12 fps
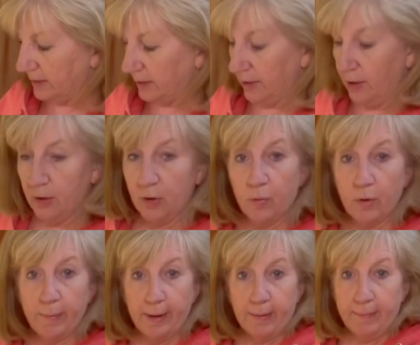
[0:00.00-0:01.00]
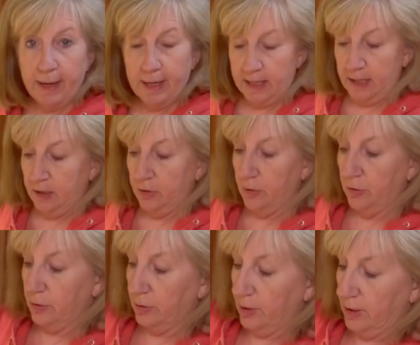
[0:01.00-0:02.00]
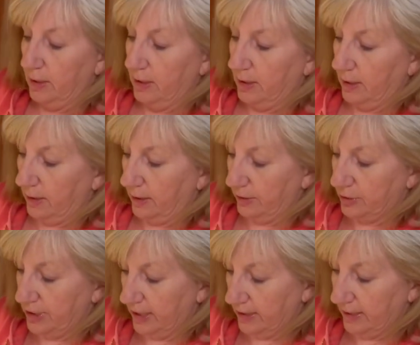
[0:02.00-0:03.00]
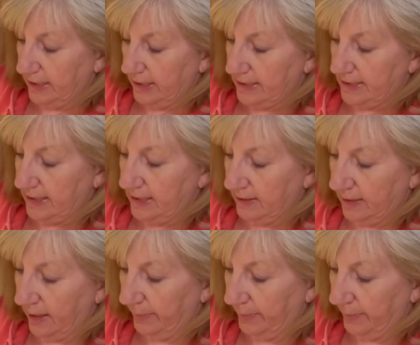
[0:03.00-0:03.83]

to know about making your jelly is in that